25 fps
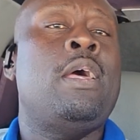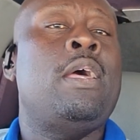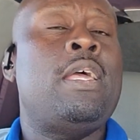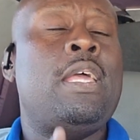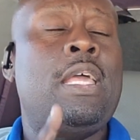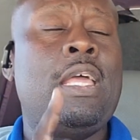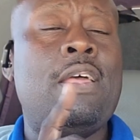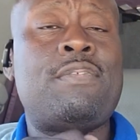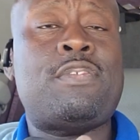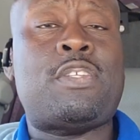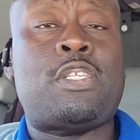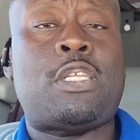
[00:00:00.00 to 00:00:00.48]

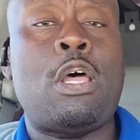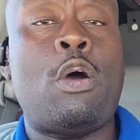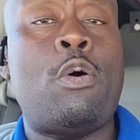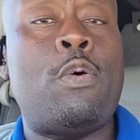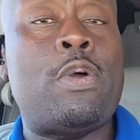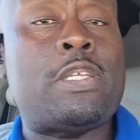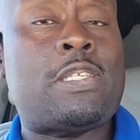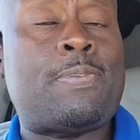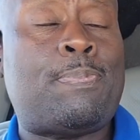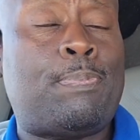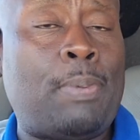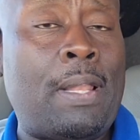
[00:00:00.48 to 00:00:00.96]
If so,
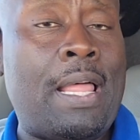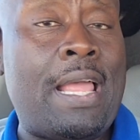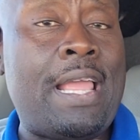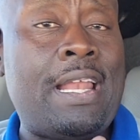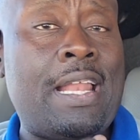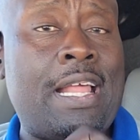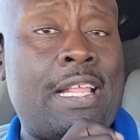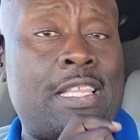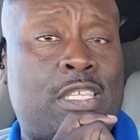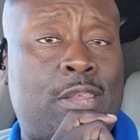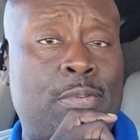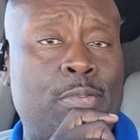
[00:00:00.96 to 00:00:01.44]
explain
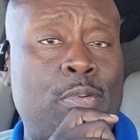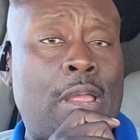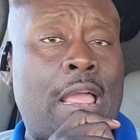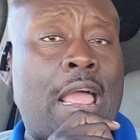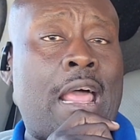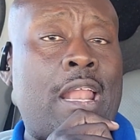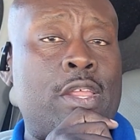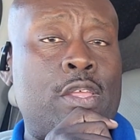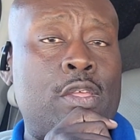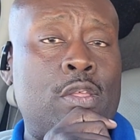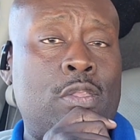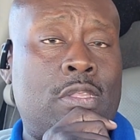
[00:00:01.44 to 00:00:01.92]
that to me.
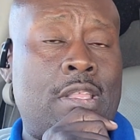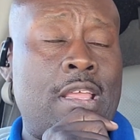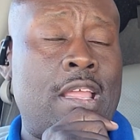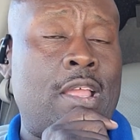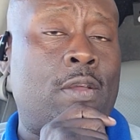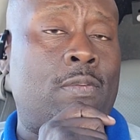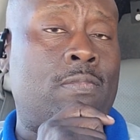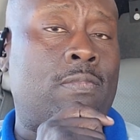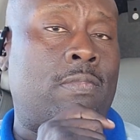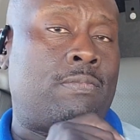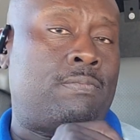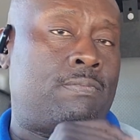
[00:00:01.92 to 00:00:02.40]
How do you
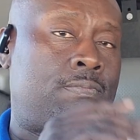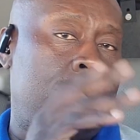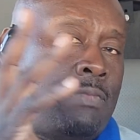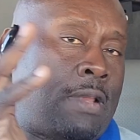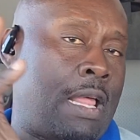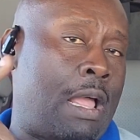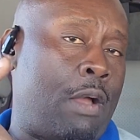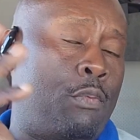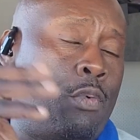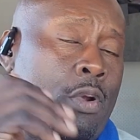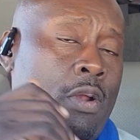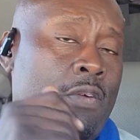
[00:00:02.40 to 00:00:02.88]
think
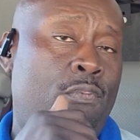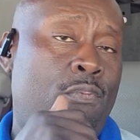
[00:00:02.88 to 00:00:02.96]
that would have